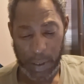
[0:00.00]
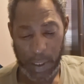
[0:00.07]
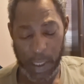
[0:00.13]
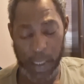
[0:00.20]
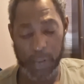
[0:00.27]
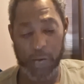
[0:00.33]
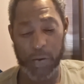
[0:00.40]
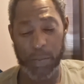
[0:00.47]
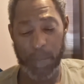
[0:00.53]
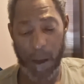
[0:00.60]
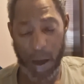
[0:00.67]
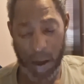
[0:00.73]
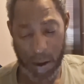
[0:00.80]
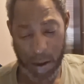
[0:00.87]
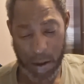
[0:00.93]

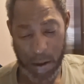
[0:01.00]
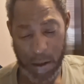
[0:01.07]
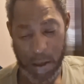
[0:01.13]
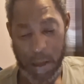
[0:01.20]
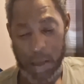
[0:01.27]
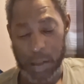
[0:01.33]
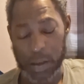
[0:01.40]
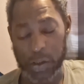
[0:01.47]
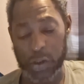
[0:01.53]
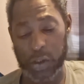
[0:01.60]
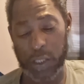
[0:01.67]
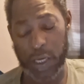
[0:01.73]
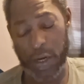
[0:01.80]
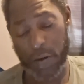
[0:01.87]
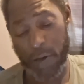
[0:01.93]
Ithamar, the
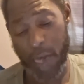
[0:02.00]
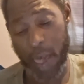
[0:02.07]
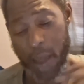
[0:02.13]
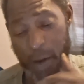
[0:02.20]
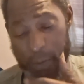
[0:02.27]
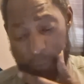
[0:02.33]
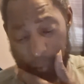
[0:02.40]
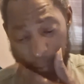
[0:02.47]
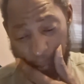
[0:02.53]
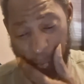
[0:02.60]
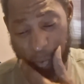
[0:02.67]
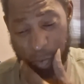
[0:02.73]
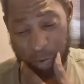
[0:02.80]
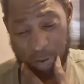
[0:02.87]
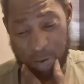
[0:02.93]
son of Aaron, the
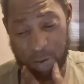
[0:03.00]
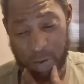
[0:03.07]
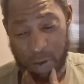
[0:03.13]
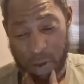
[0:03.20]
priest.